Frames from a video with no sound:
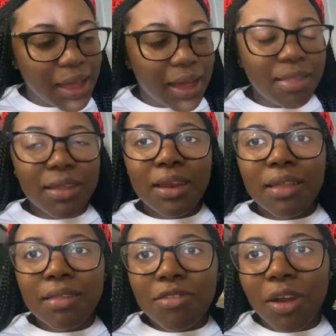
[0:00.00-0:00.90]
I see
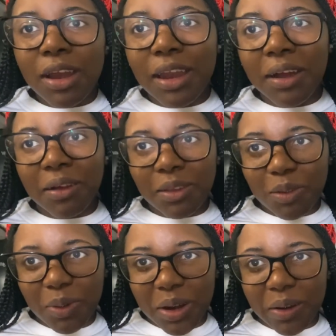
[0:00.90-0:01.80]
this trending on
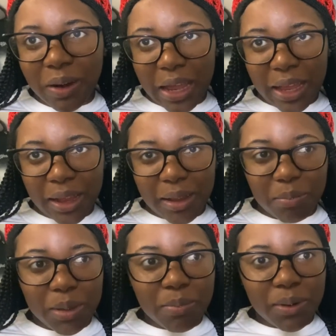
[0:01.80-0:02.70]
Twitter, like
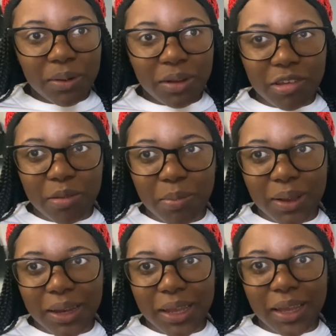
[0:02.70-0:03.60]
people go to
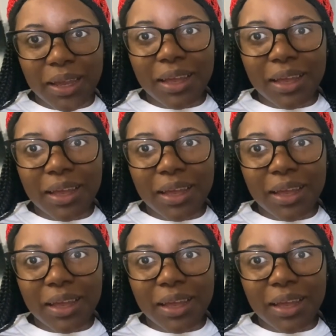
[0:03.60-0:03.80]
Chipotle